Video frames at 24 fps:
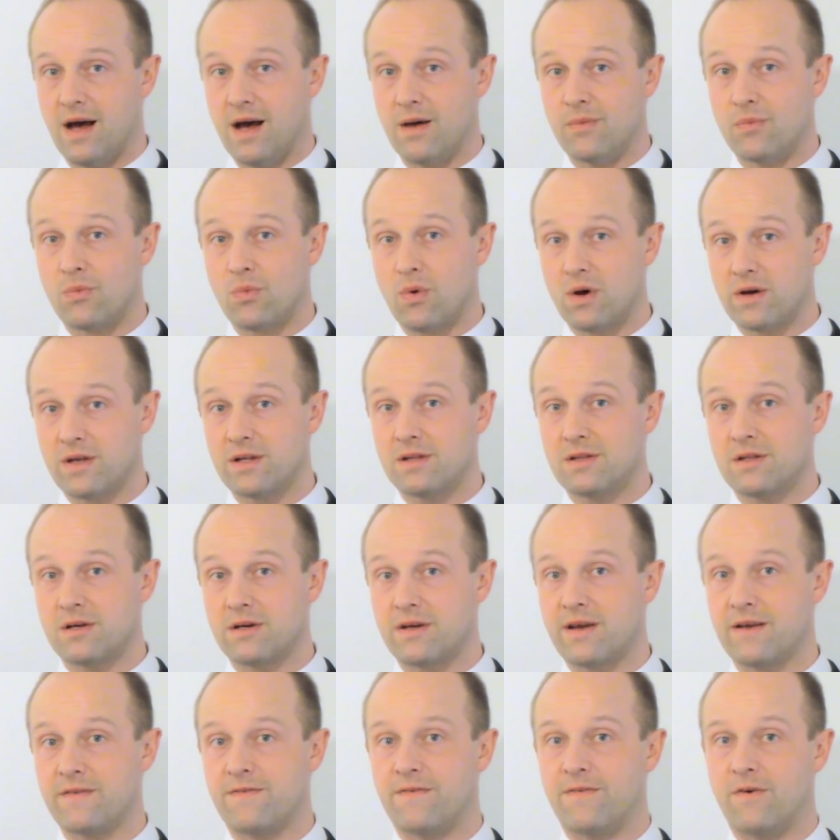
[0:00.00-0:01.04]
And what you're
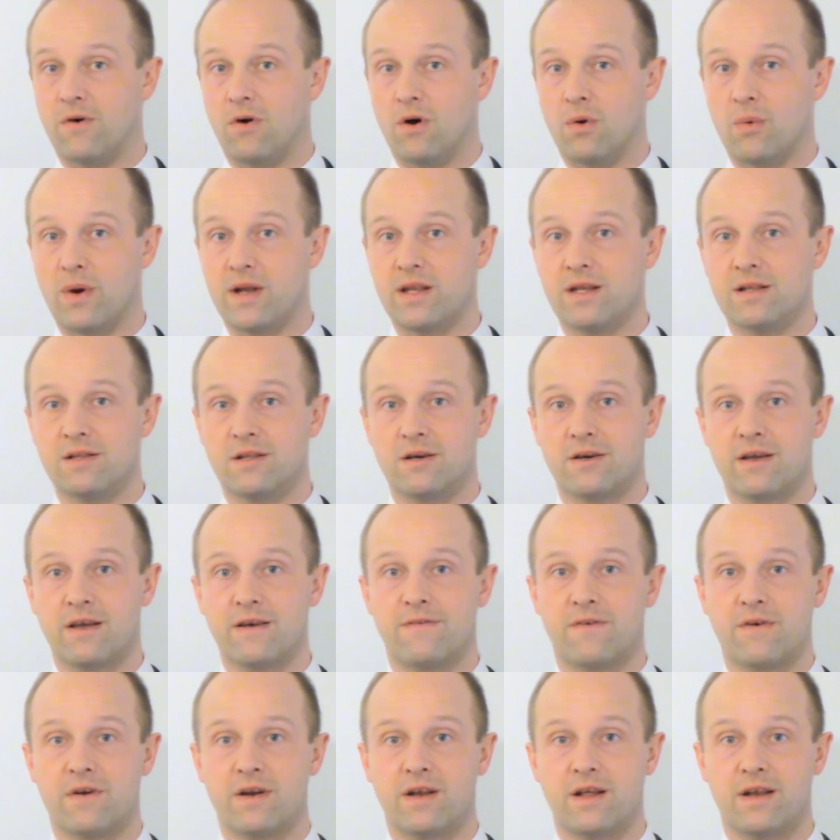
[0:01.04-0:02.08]
looking for when you're
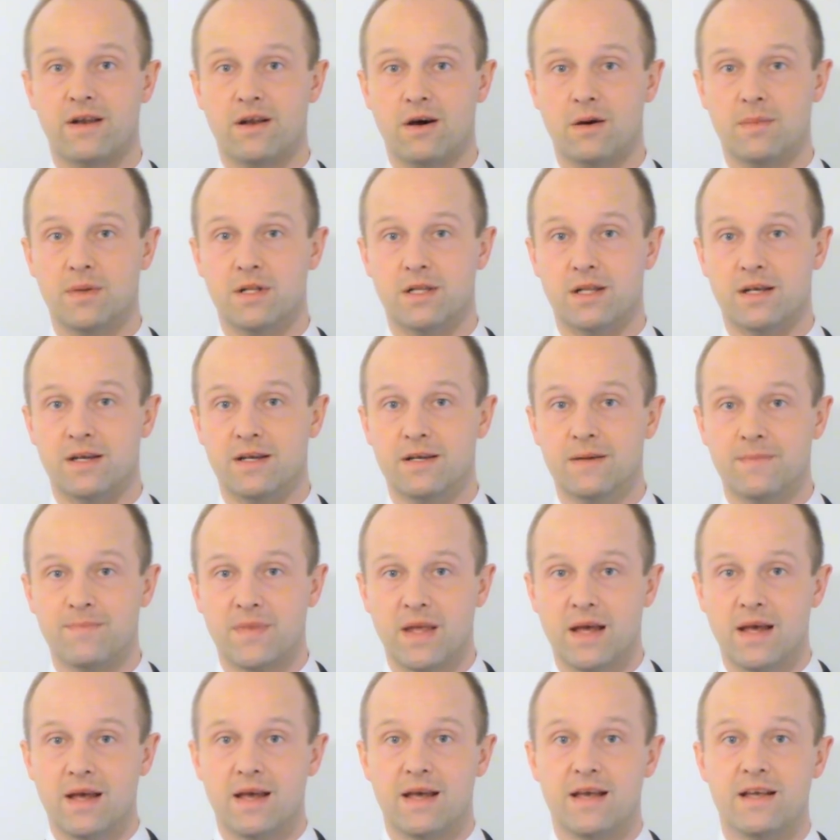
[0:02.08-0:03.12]
looking for an anomaly
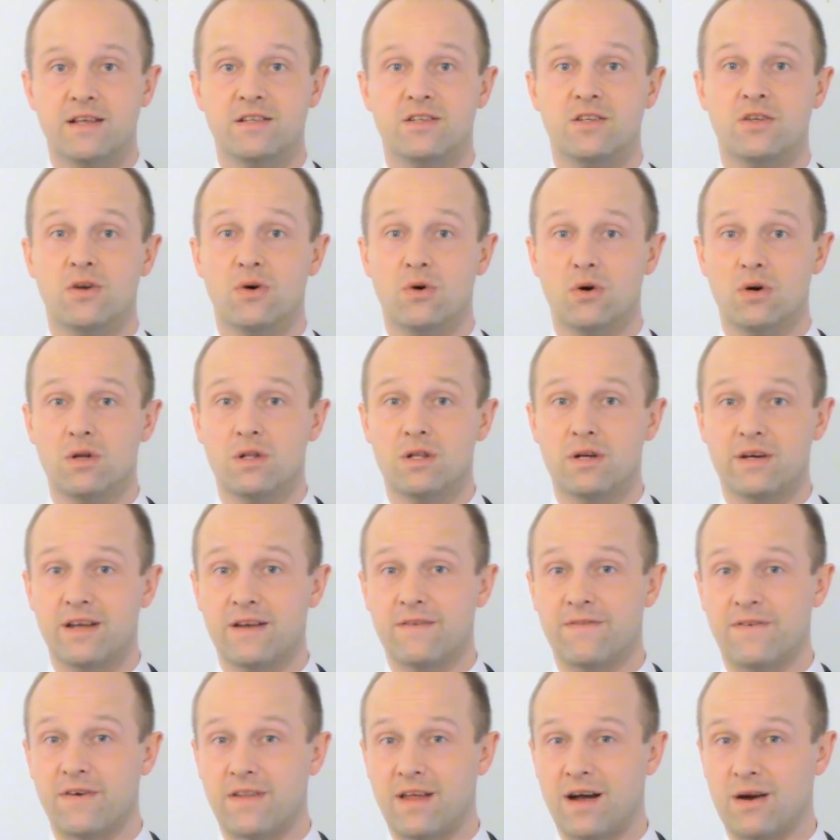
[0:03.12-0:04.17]
is you're
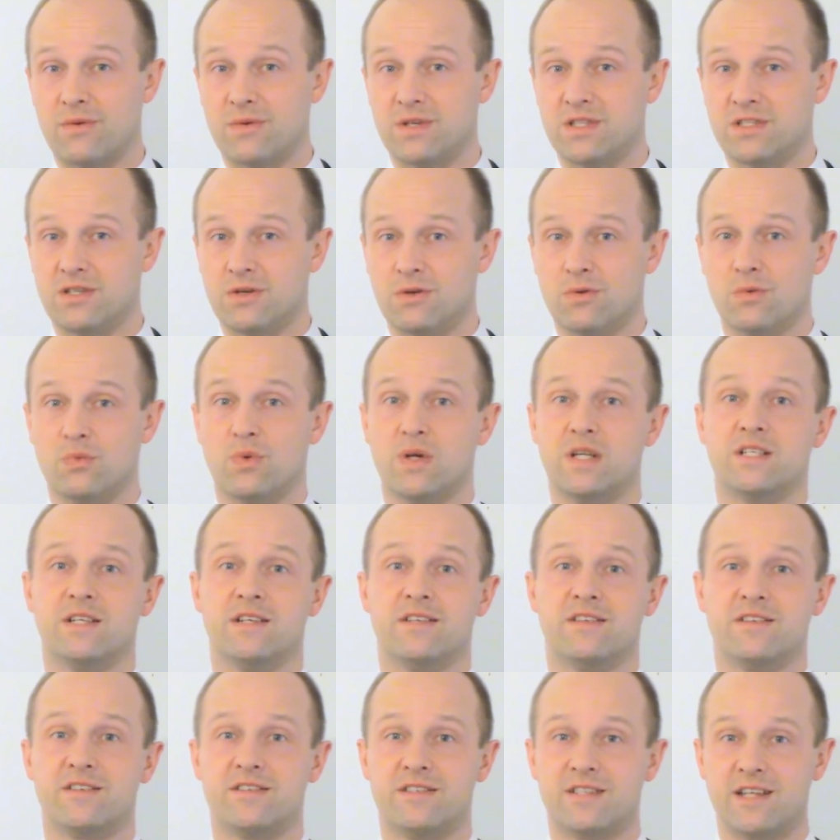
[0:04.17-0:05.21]
looking for that result which
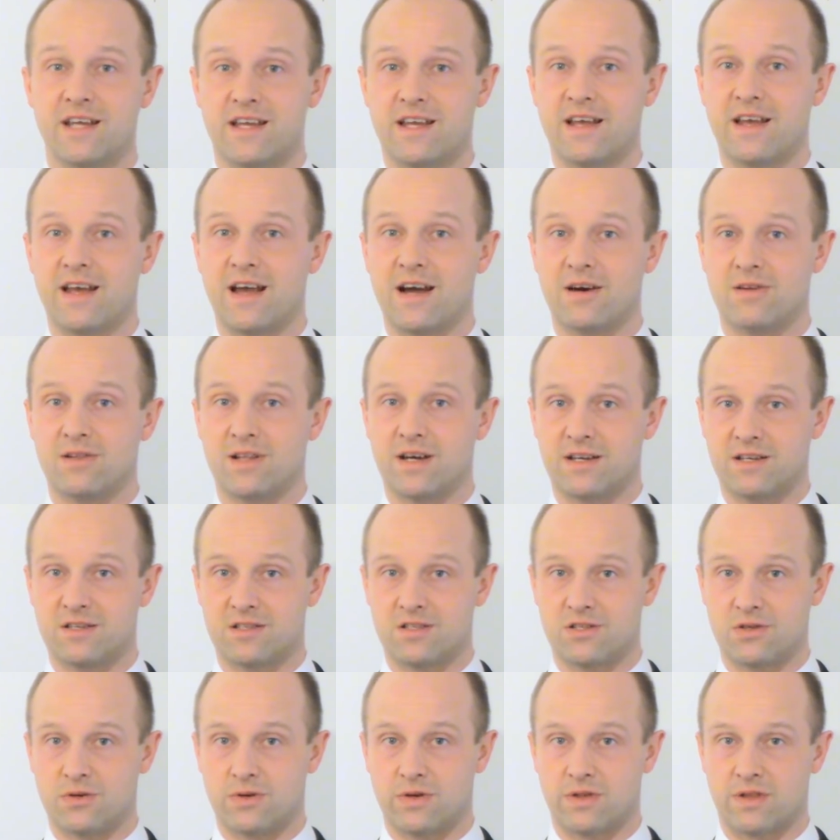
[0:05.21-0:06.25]
is sticking out like a
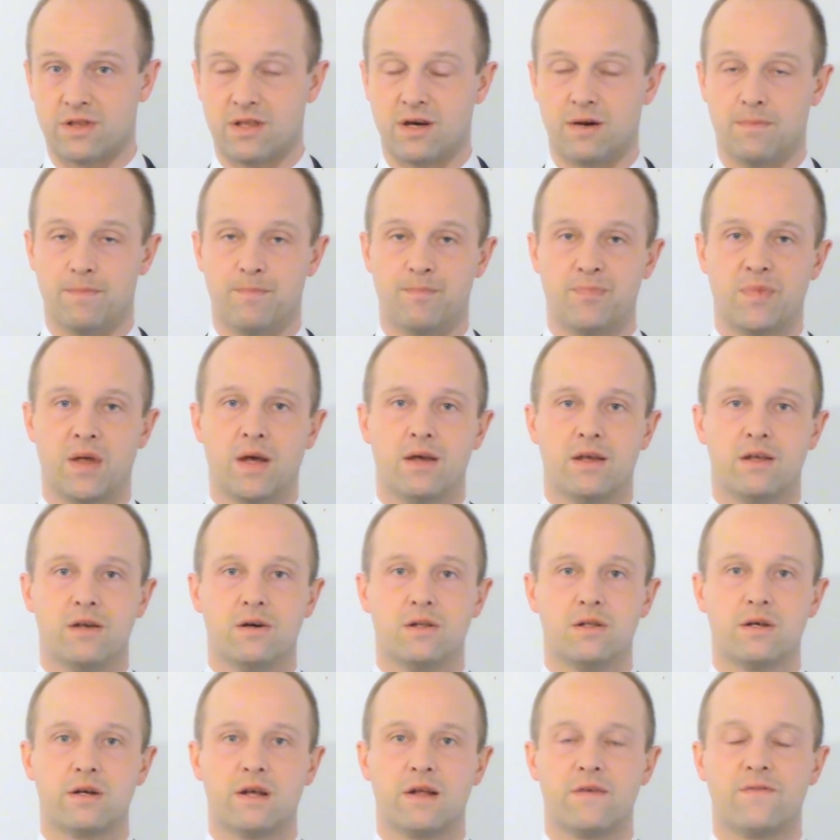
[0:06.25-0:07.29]
sore thumb.
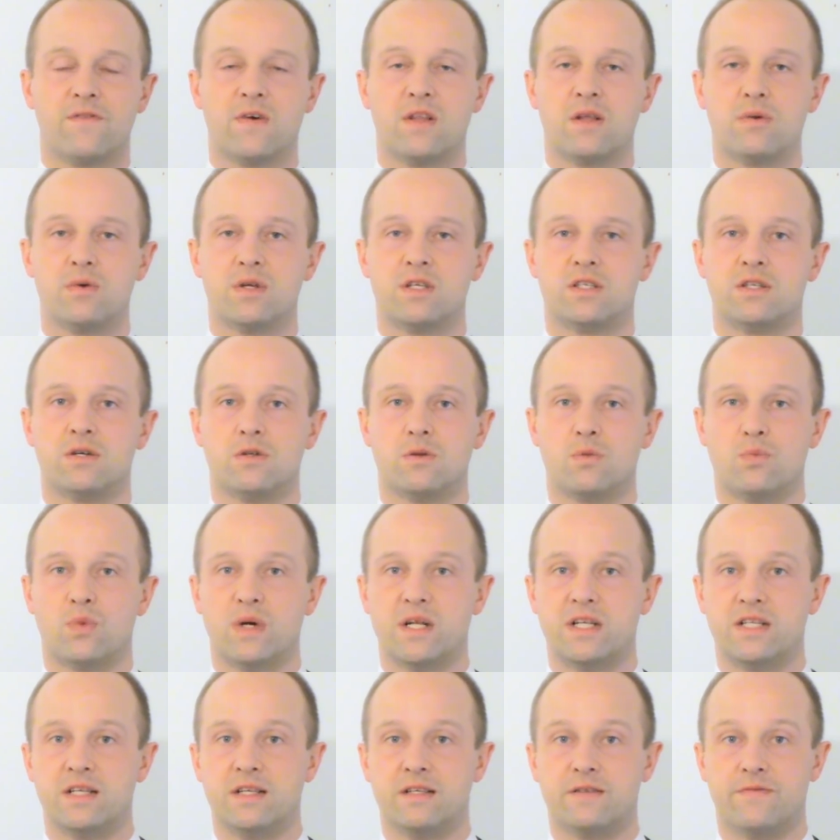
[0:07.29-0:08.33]
You're looking for the result
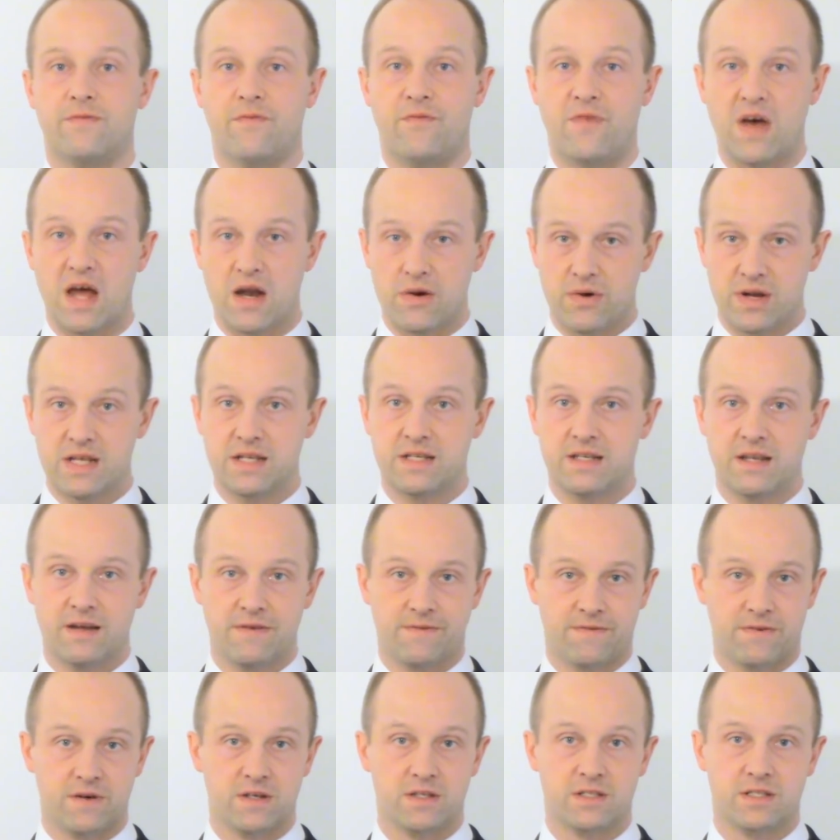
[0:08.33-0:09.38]
which is very
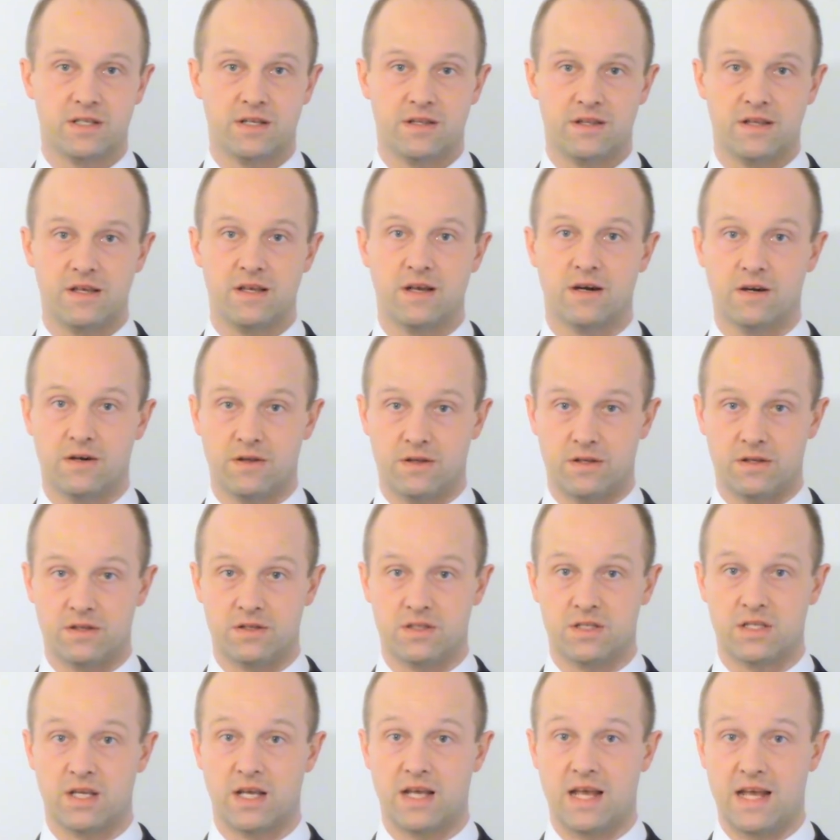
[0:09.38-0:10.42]
different to the
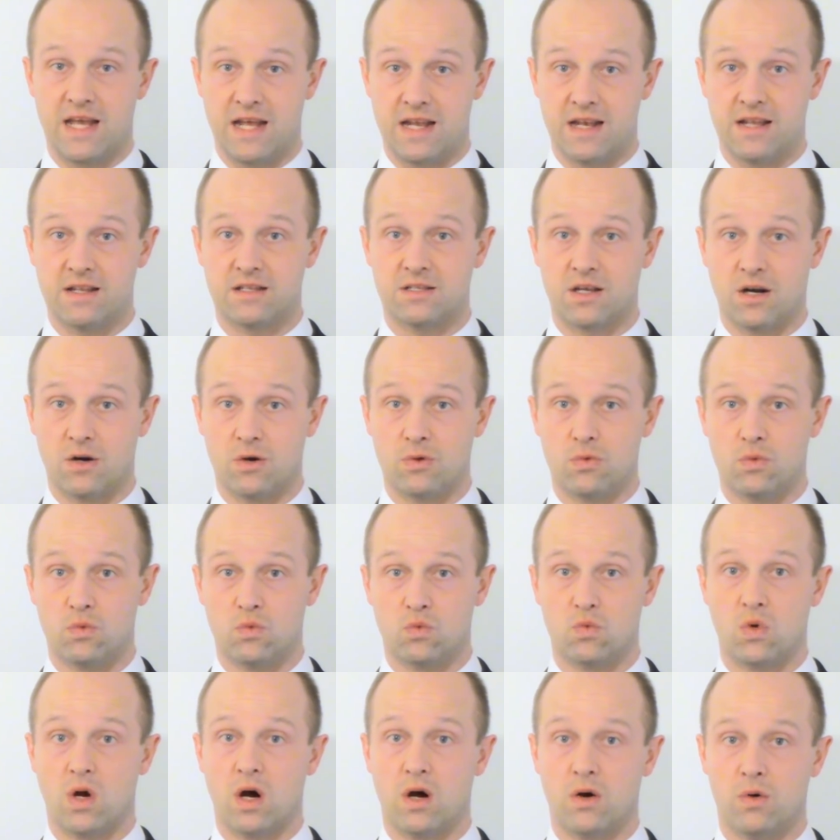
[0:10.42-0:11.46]
others in its
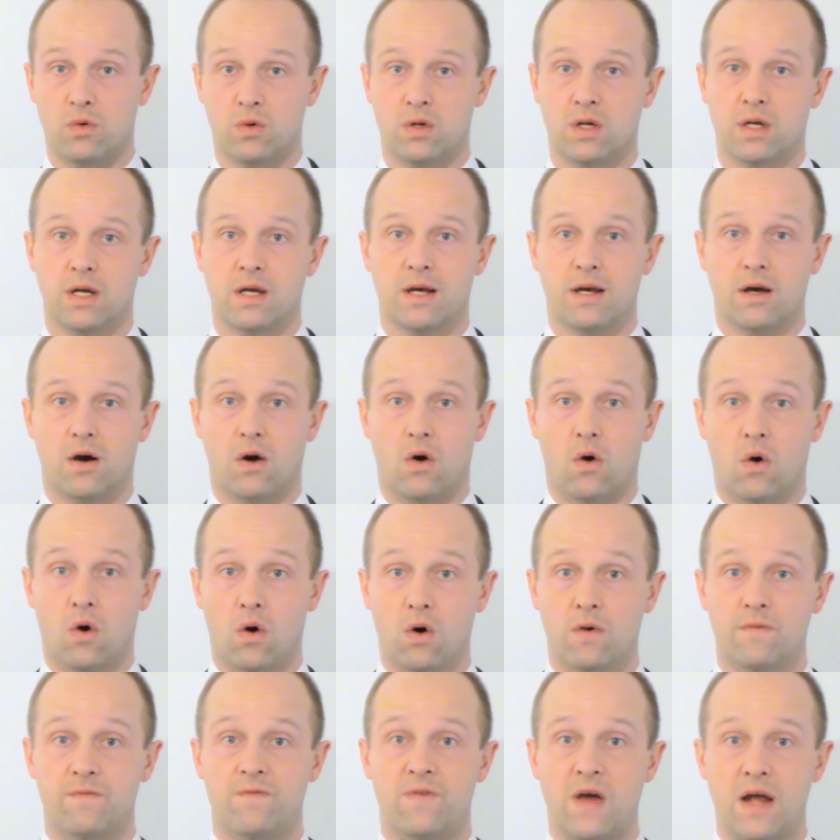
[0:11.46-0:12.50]
own row,
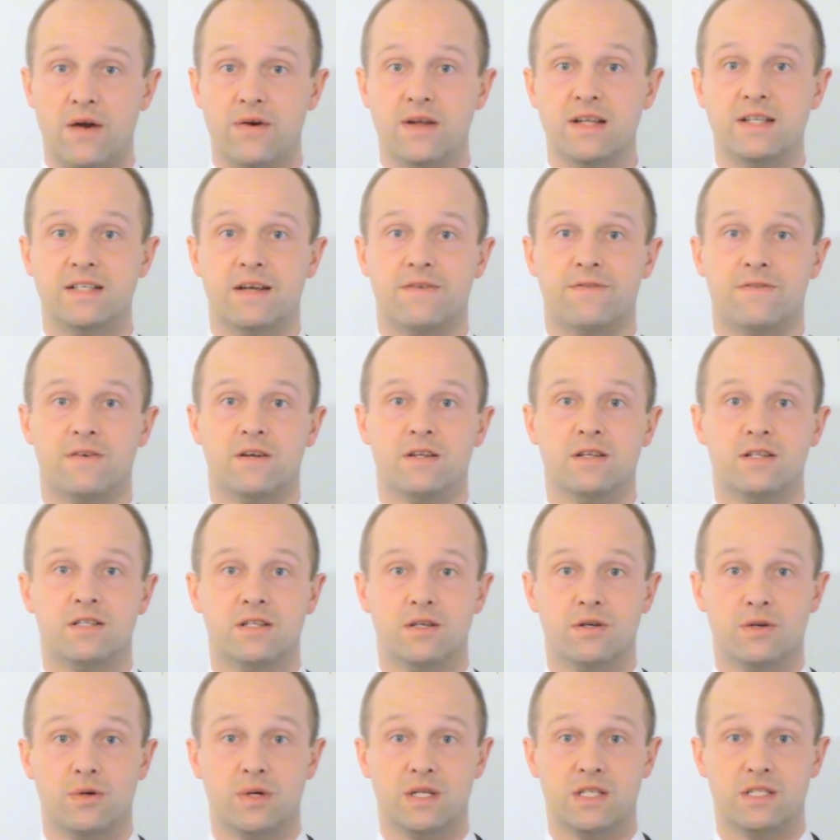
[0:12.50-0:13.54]
or very different
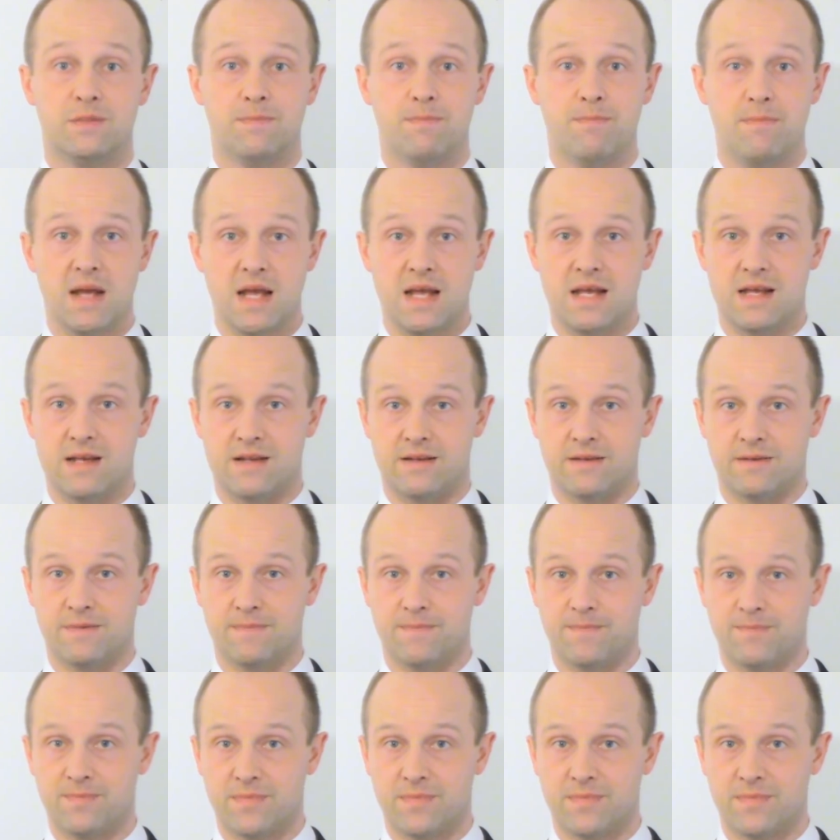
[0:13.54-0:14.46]
to its mean.